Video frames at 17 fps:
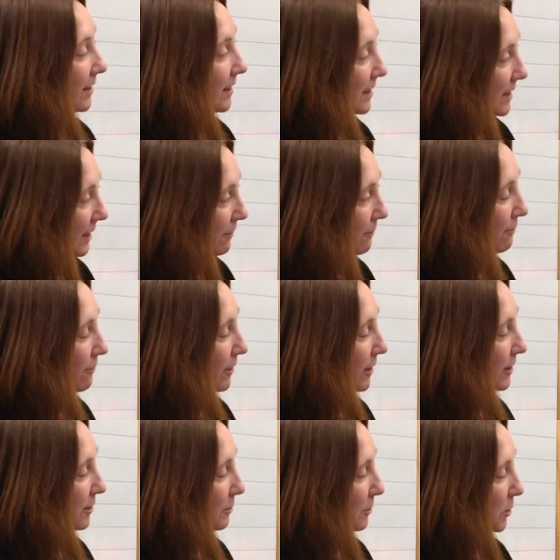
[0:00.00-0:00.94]
The
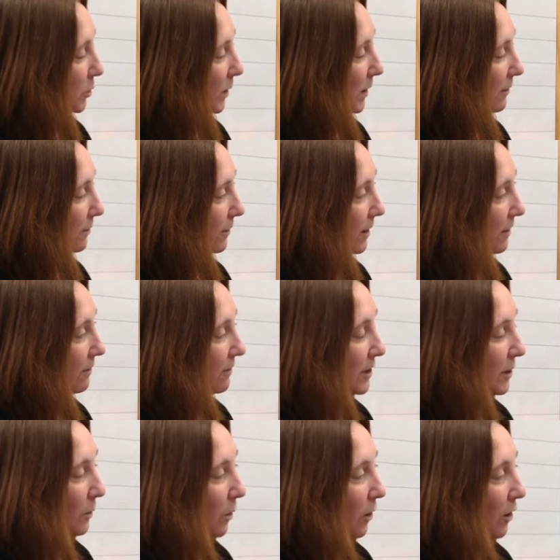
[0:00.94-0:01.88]
difference between
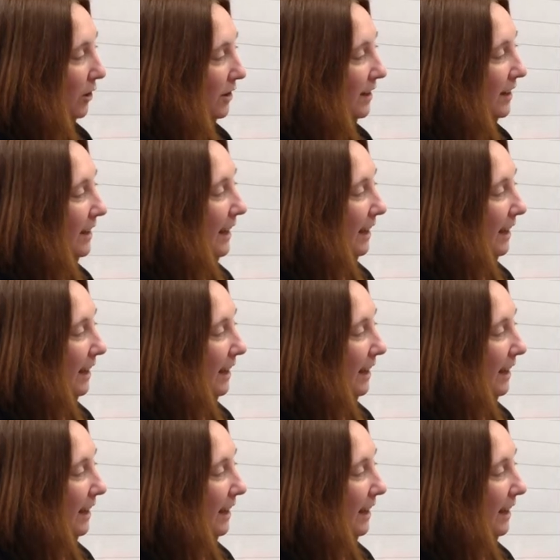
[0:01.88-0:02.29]
51